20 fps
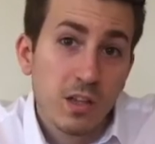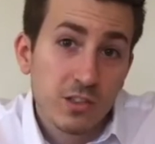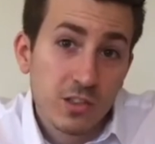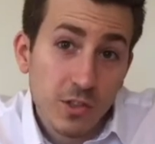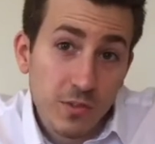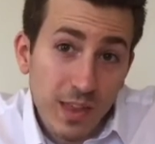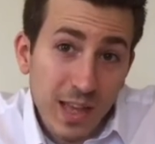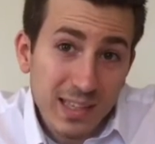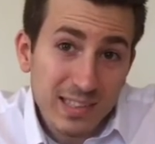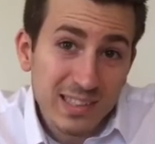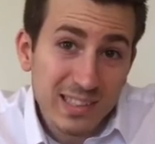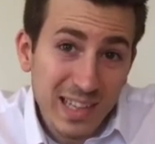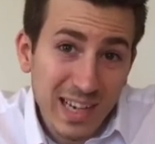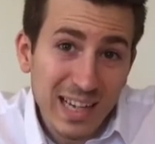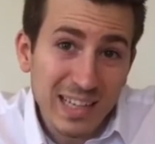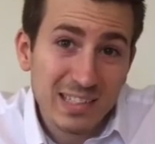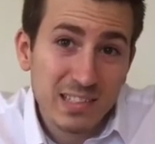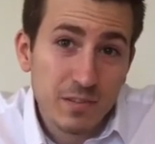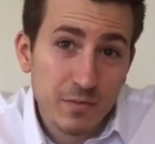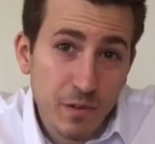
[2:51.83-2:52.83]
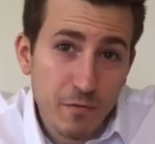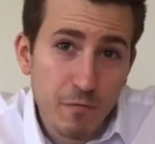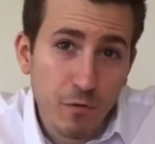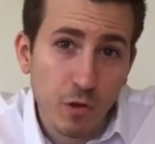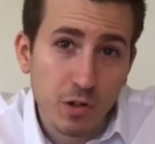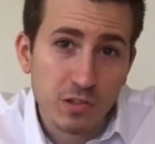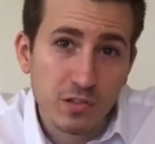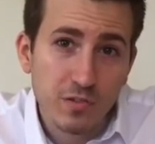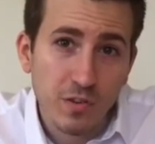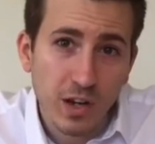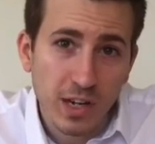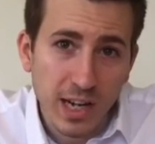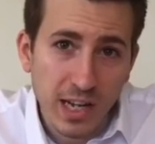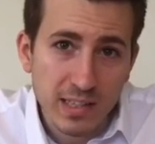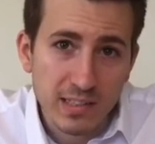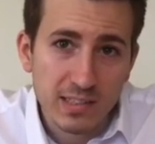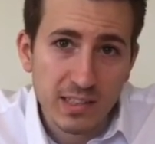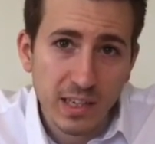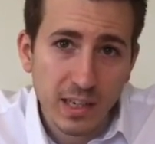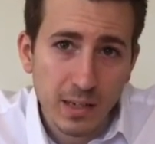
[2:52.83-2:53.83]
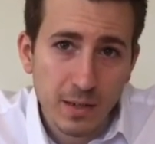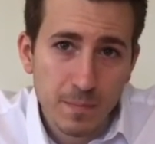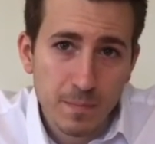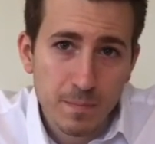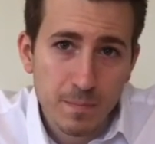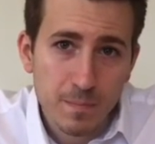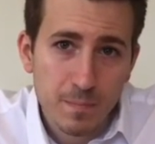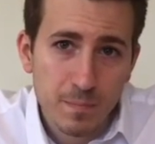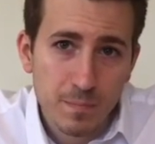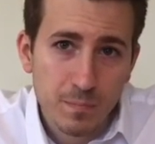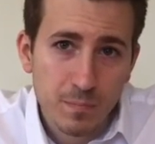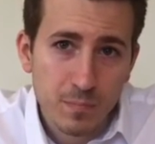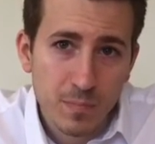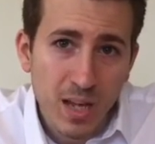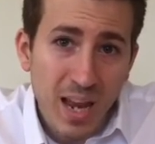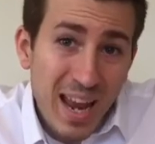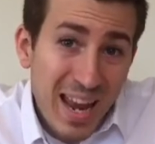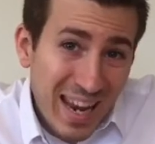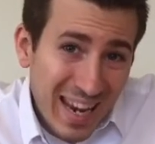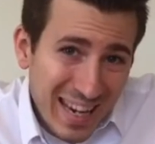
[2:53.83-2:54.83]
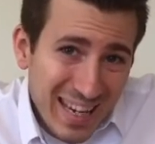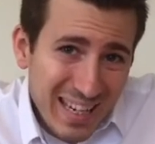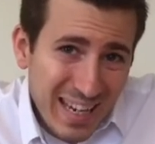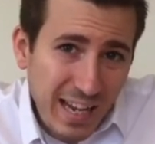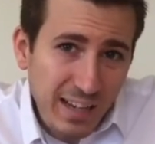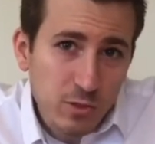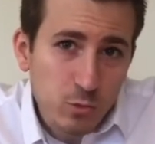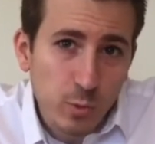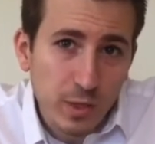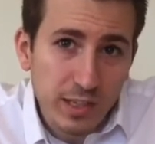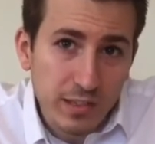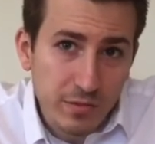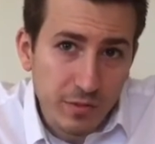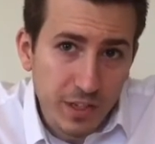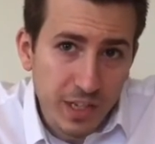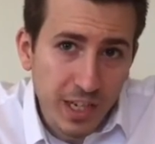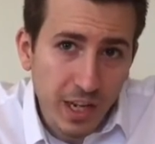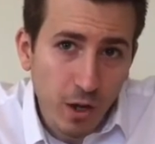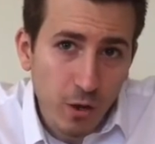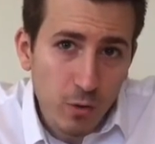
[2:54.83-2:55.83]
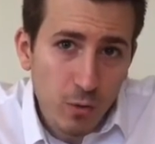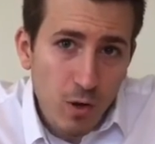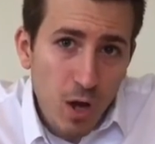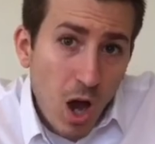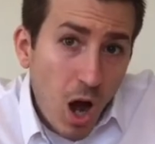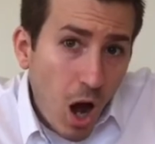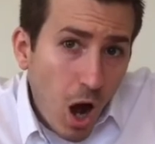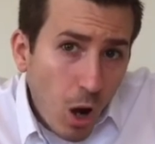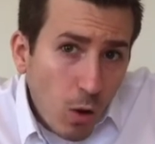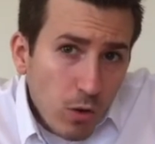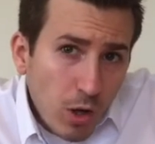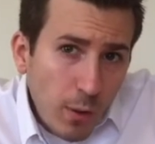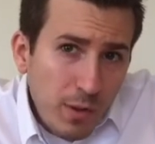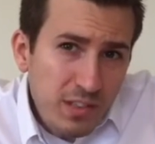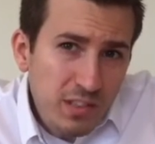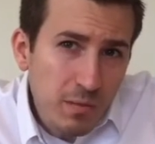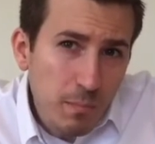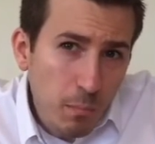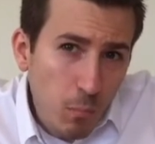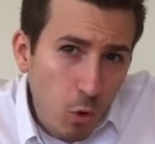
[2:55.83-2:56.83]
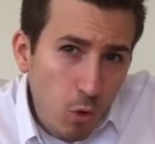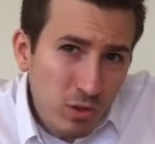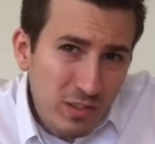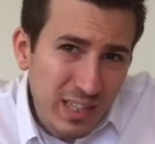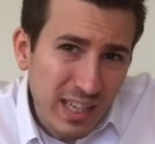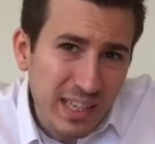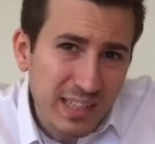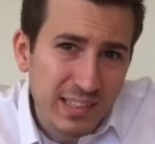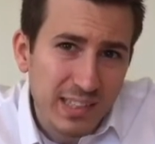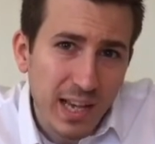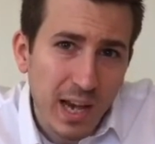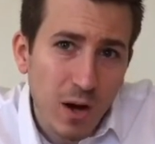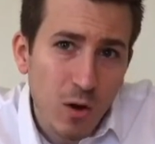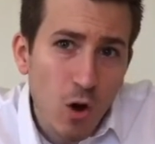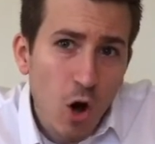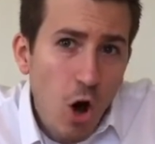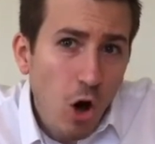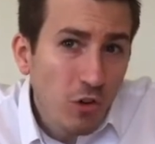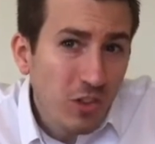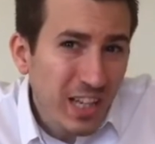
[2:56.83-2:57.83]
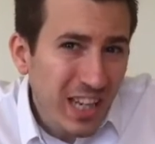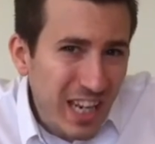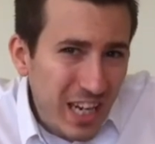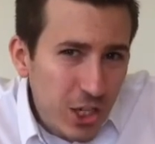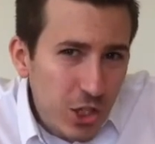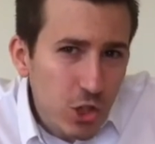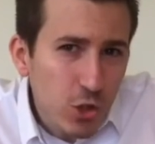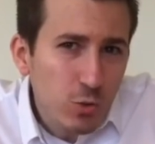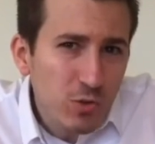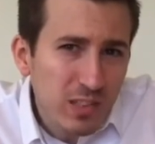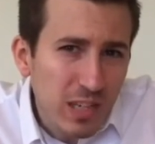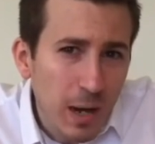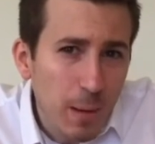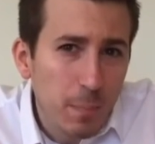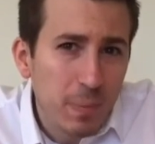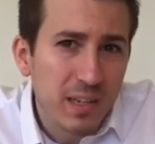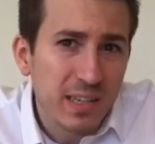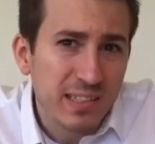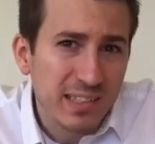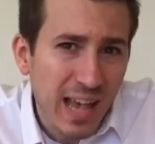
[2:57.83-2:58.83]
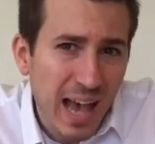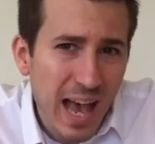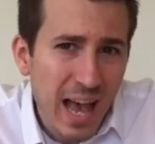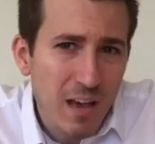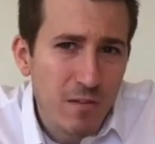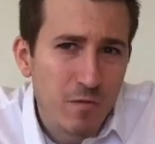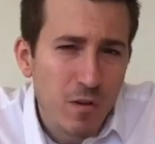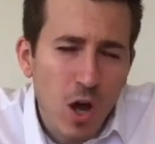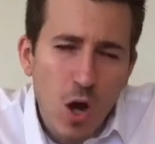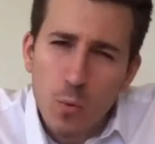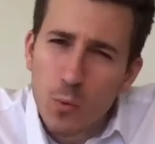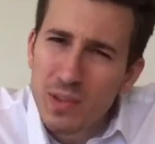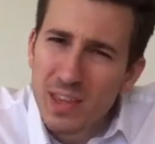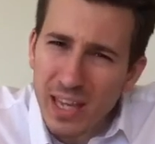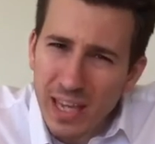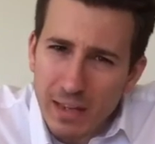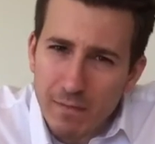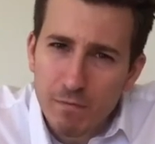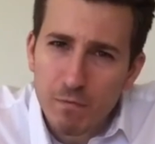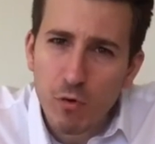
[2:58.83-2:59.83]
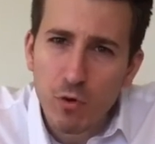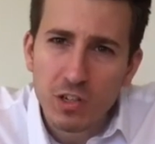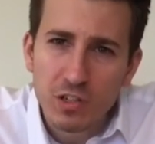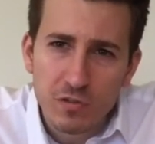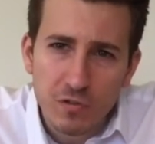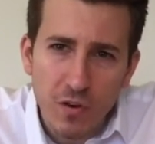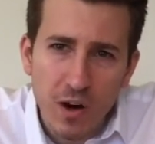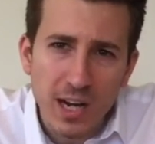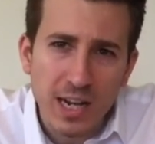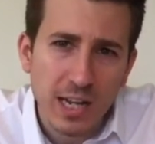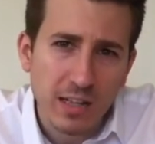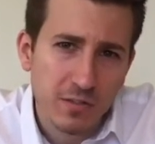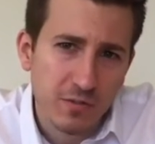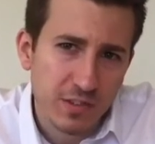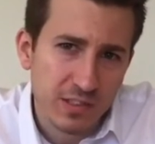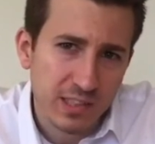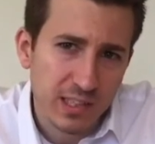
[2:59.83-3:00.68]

So that's selective invoice financing. In next week's video, I'll go into more detail on the issues companies have with invoice finance